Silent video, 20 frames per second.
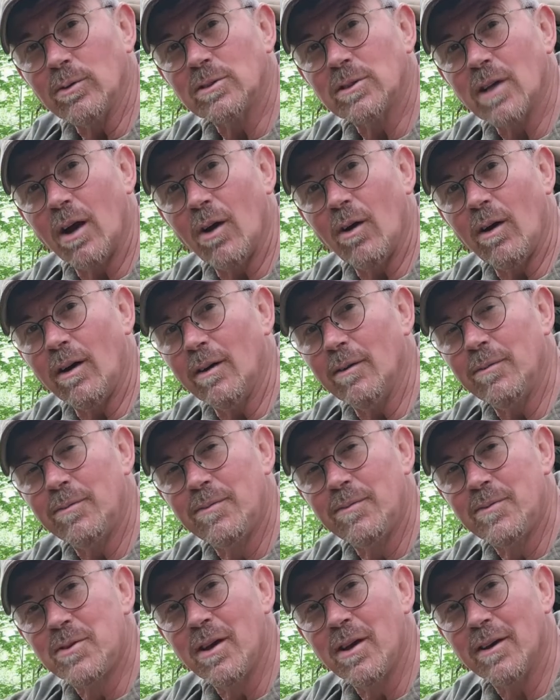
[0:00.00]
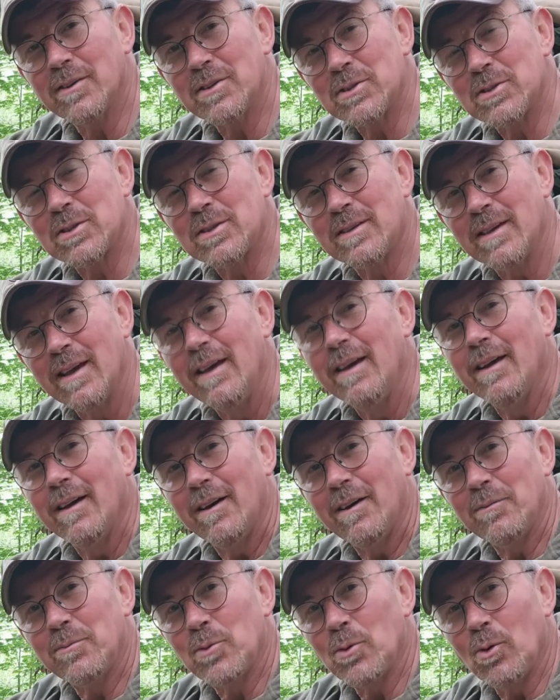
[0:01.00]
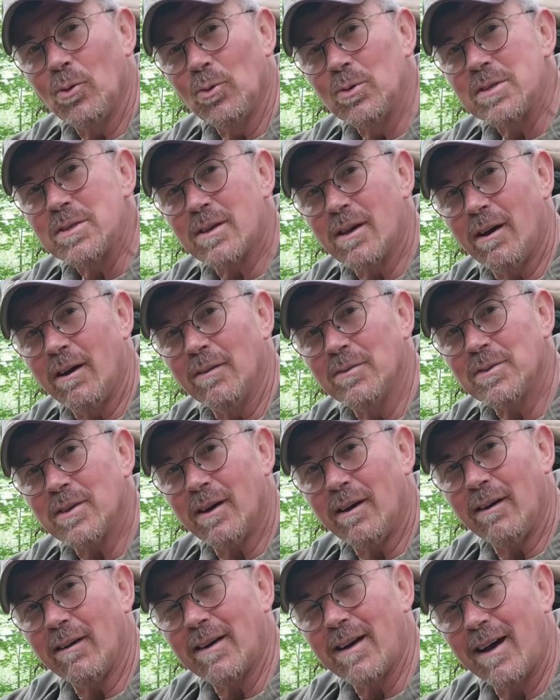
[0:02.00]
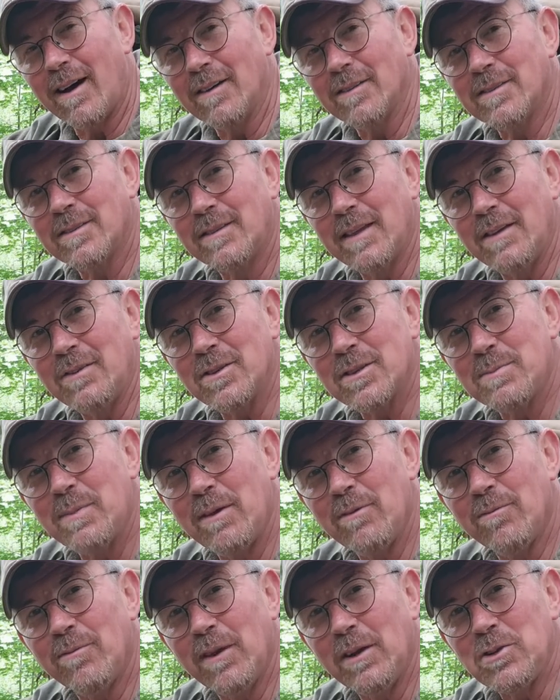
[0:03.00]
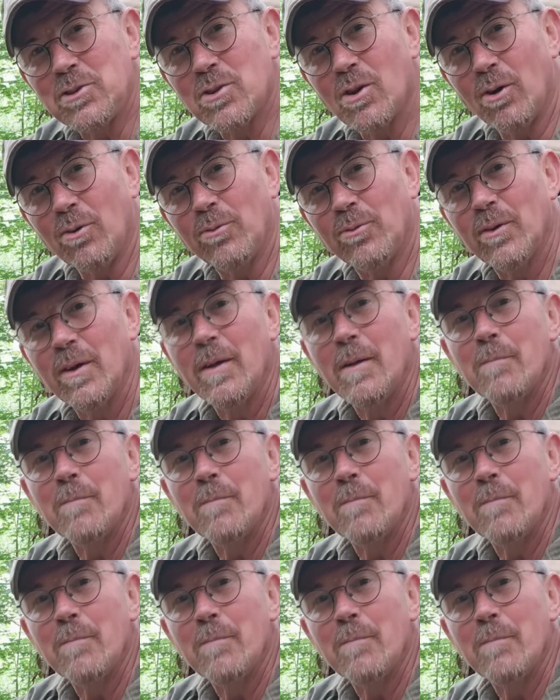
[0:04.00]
So all the scarves are cut, they're just being finished off.